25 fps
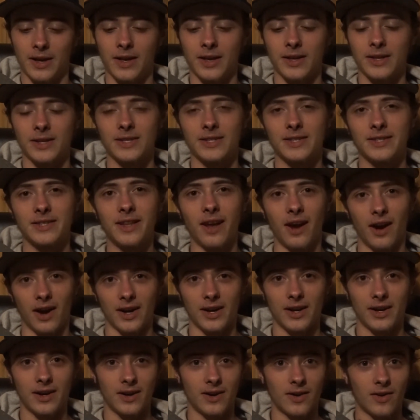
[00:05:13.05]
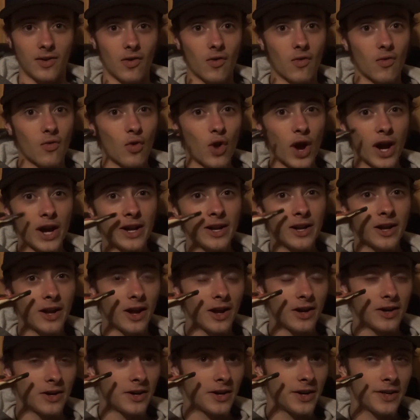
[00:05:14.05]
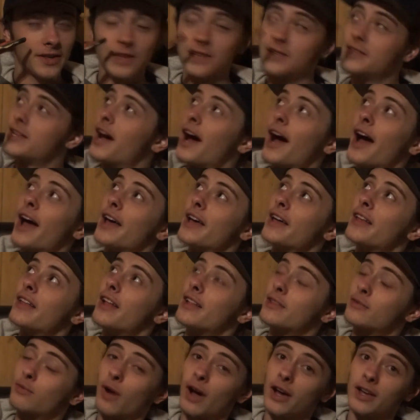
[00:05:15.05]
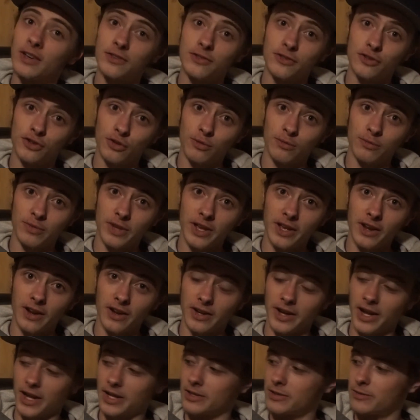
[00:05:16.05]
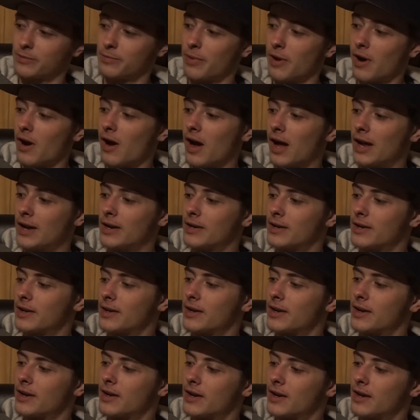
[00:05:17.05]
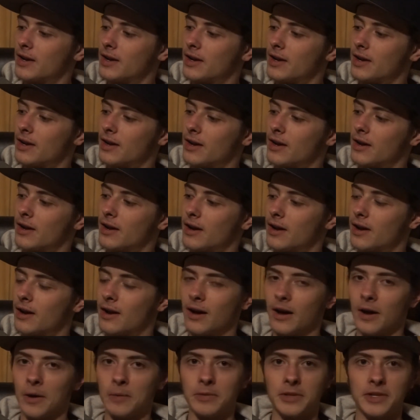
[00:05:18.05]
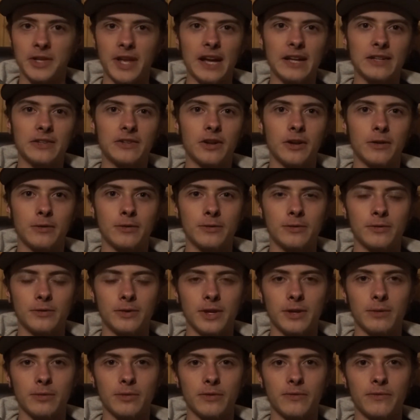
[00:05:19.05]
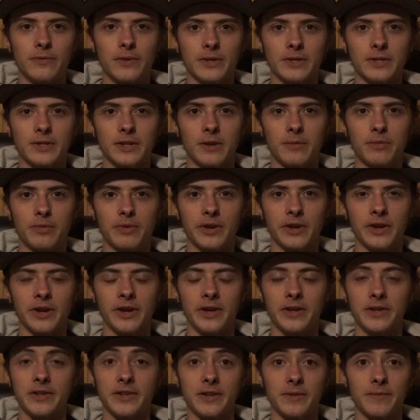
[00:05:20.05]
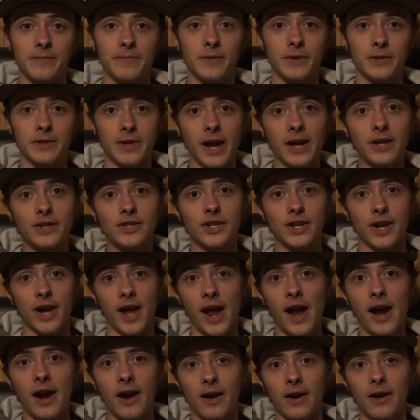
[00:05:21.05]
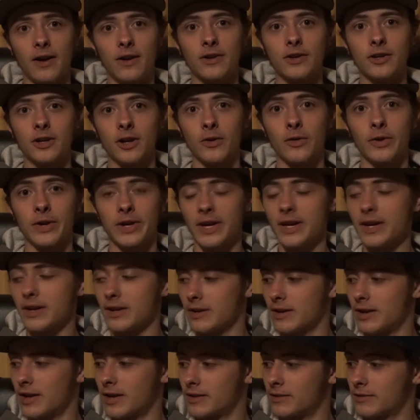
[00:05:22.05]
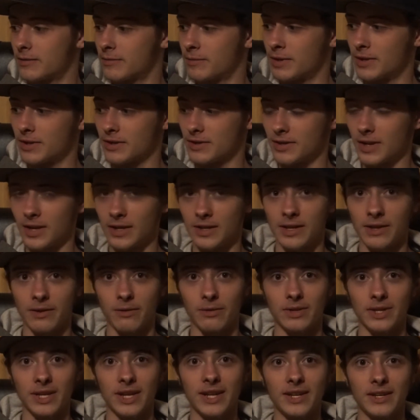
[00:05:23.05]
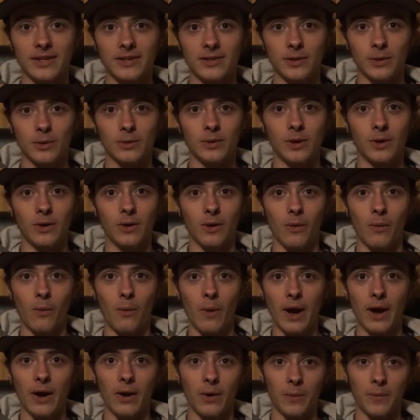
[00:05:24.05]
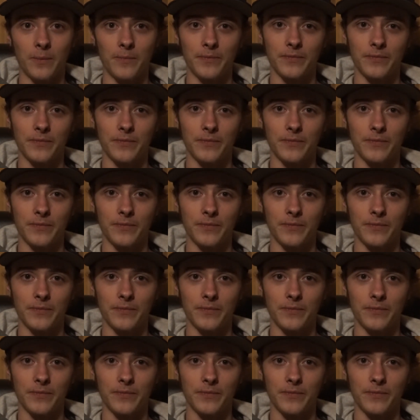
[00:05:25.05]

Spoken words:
Stuck right in underneath its eye. That's why I zoomed in on that spot. The taxidermist was able to fix it up pretty decent. There's actually hair growing in because that thing was in it so long. Well,